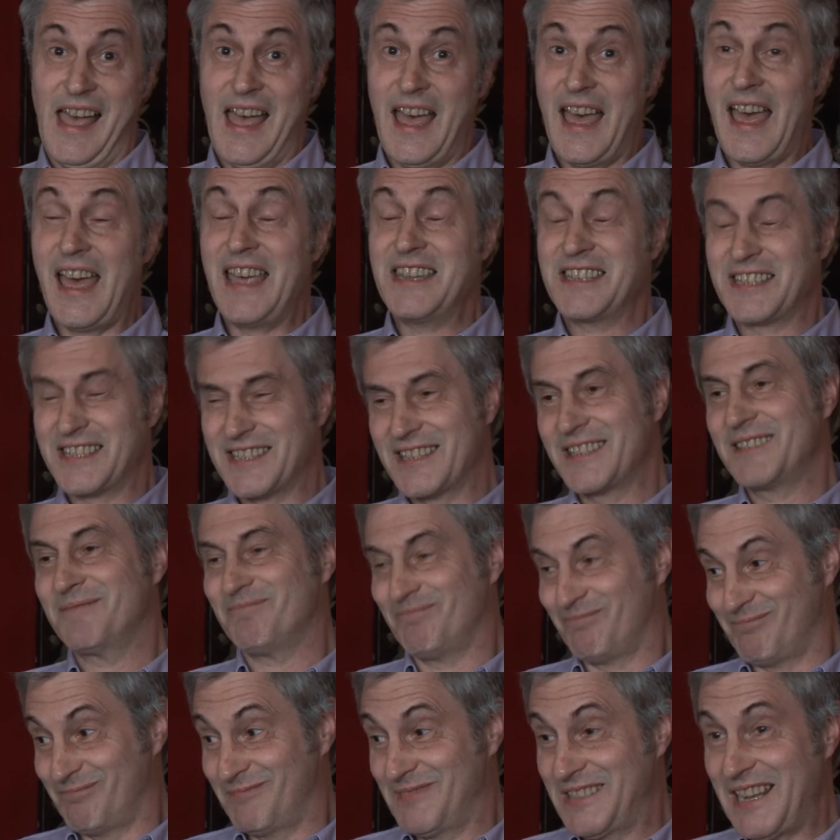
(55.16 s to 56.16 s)
as the
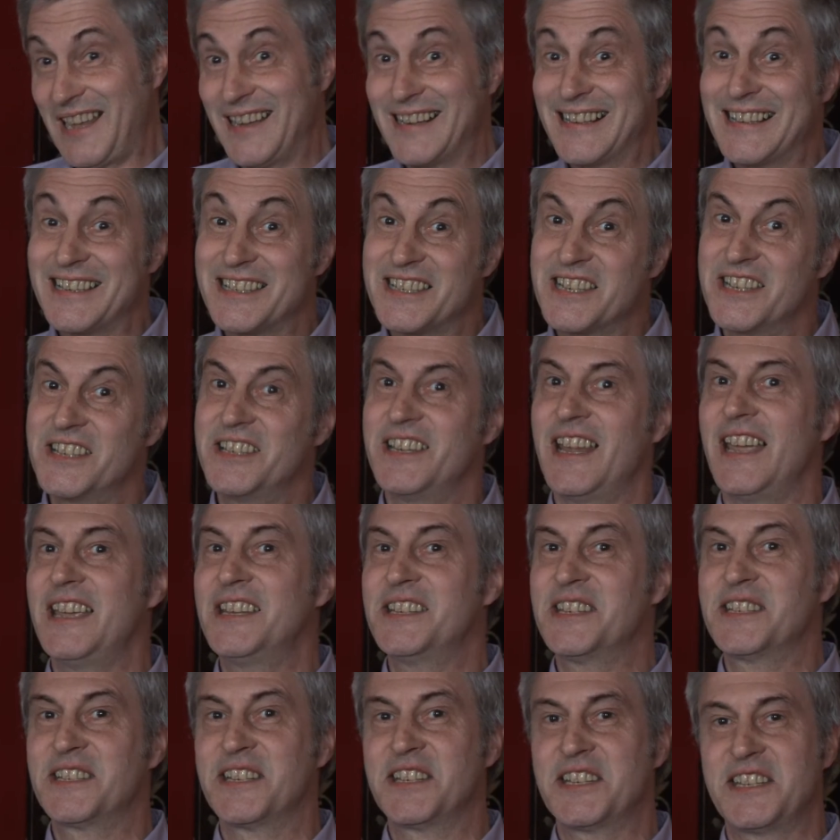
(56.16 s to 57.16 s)
title
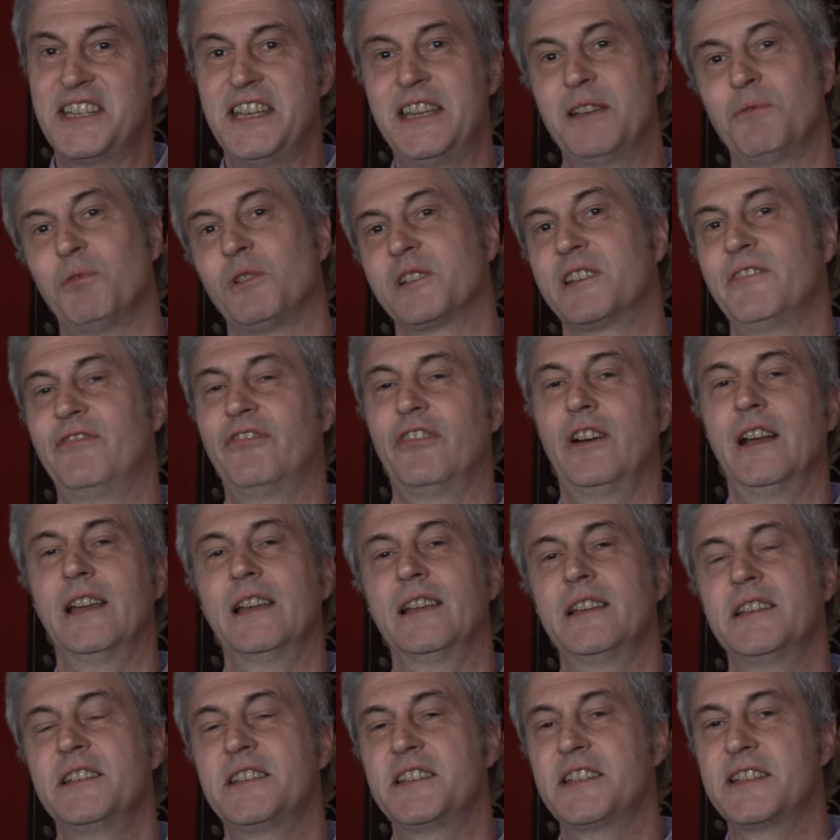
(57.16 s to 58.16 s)
suggests, a sequel to
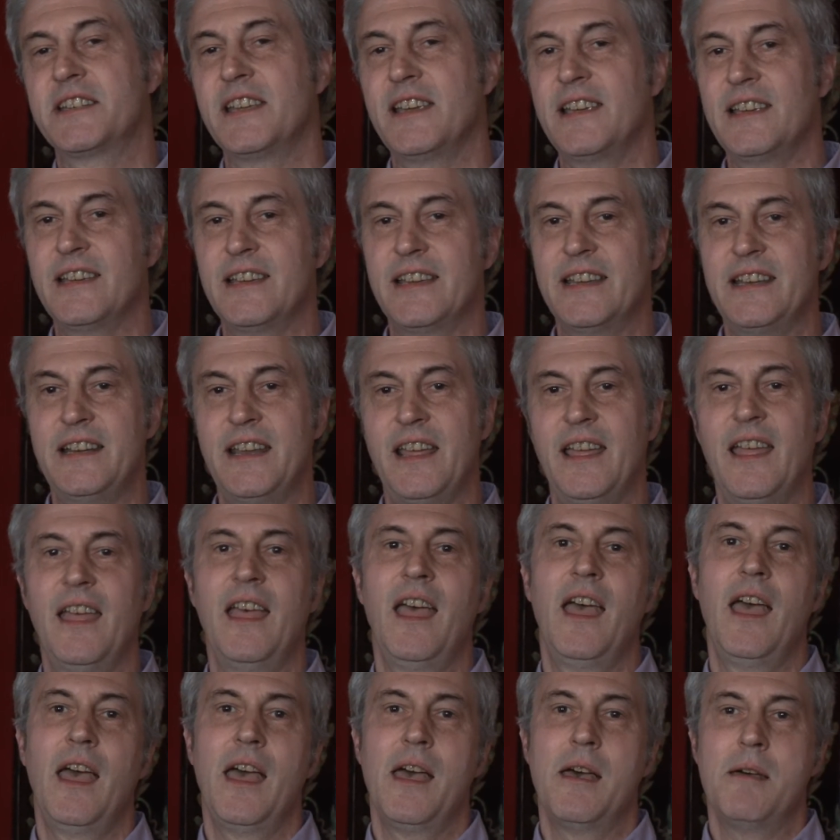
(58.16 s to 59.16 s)
Frankenstein,
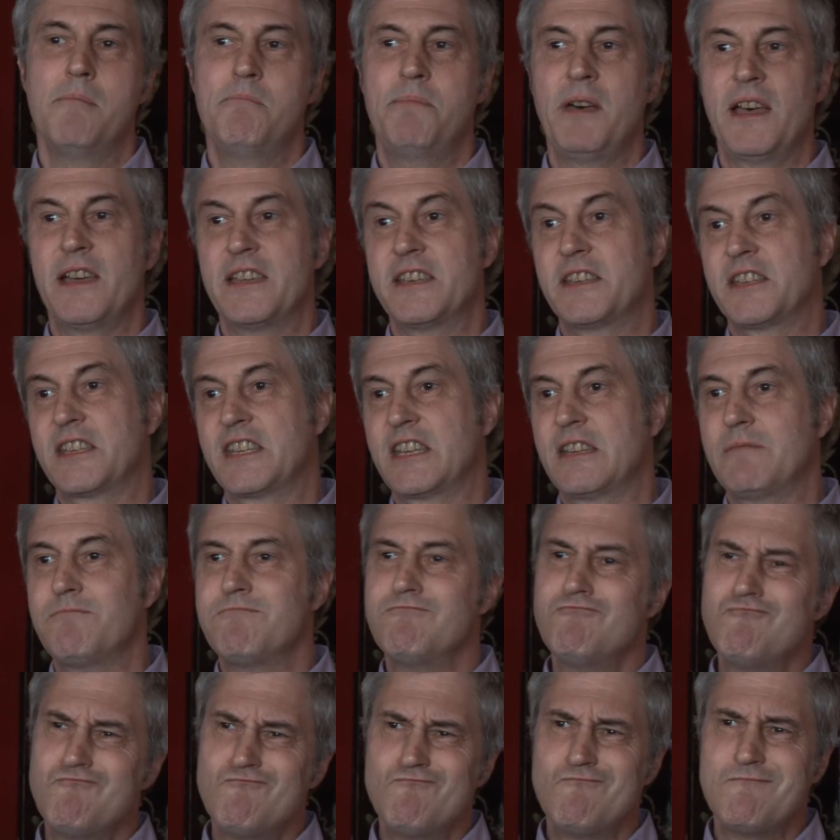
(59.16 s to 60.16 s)
but
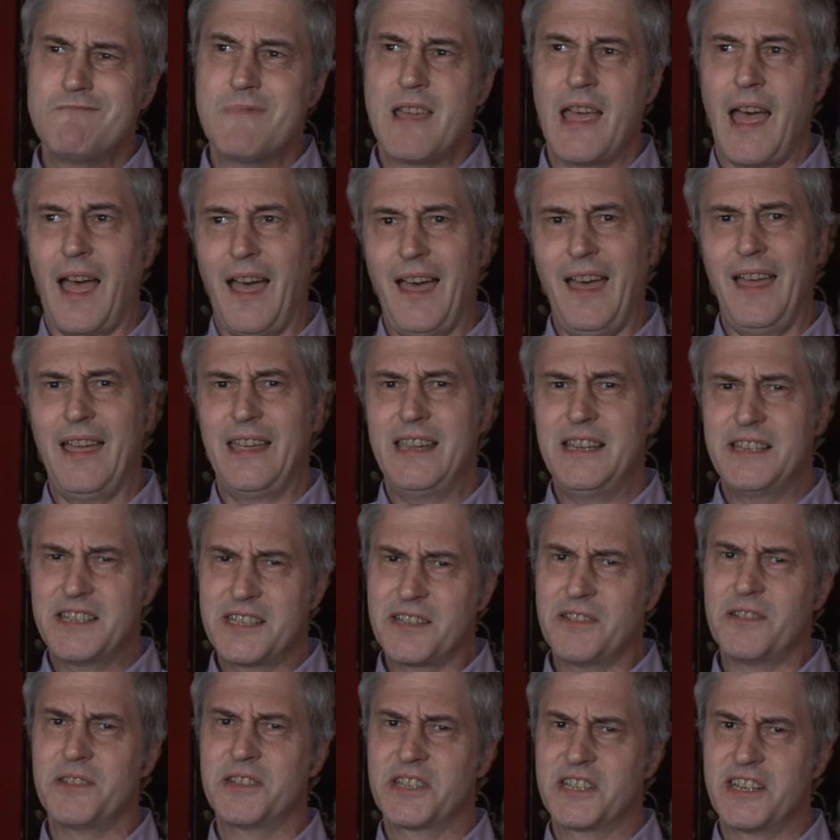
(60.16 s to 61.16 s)

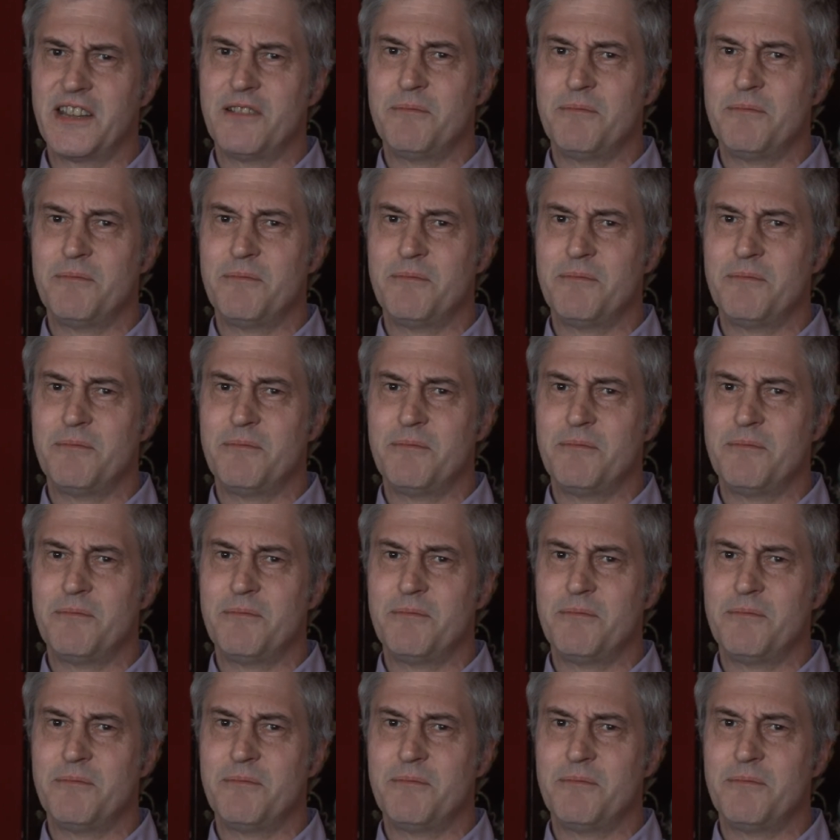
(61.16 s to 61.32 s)
it's also